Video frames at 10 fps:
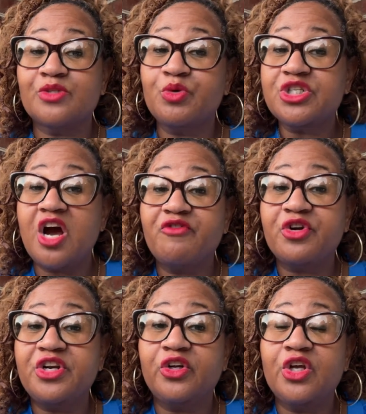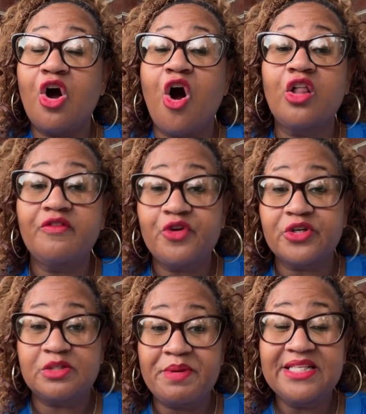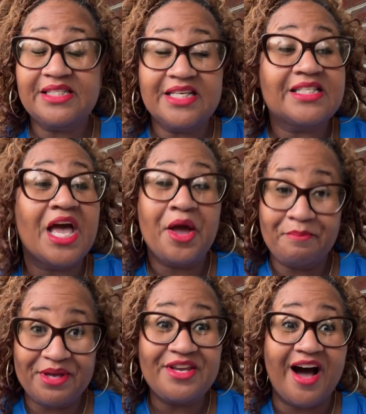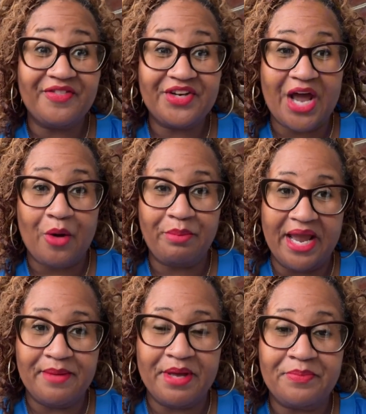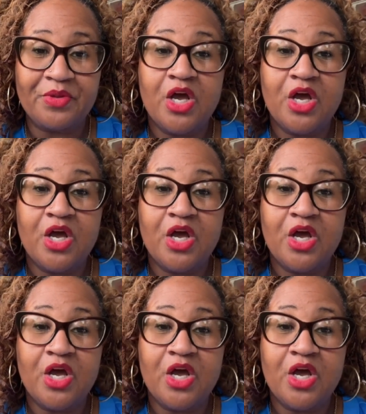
which covered nearly all of their expenses beyond the down payment.